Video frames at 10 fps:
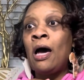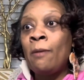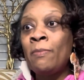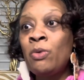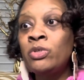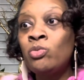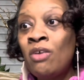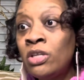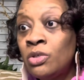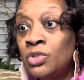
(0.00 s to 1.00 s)
It was
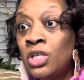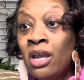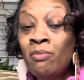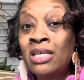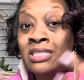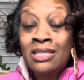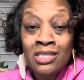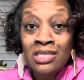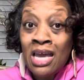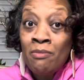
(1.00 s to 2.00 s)
revolutionary because at this
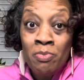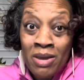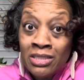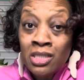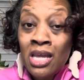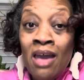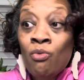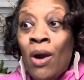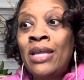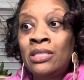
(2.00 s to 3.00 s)
time, you basically have
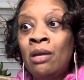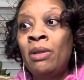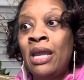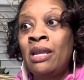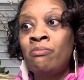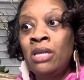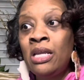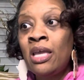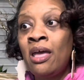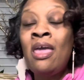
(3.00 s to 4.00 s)
white-dominated
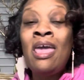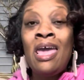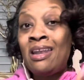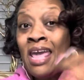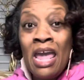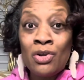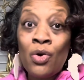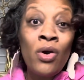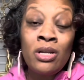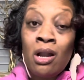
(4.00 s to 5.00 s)
media, and they
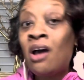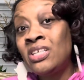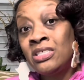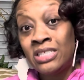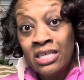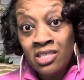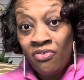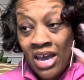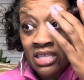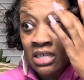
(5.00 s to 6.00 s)
ignored and often
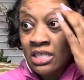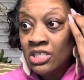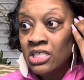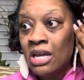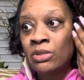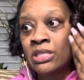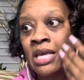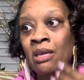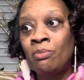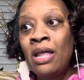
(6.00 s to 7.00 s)
justified the lynchings that were
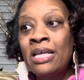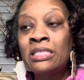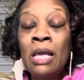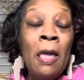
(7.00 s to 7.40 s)
taking place,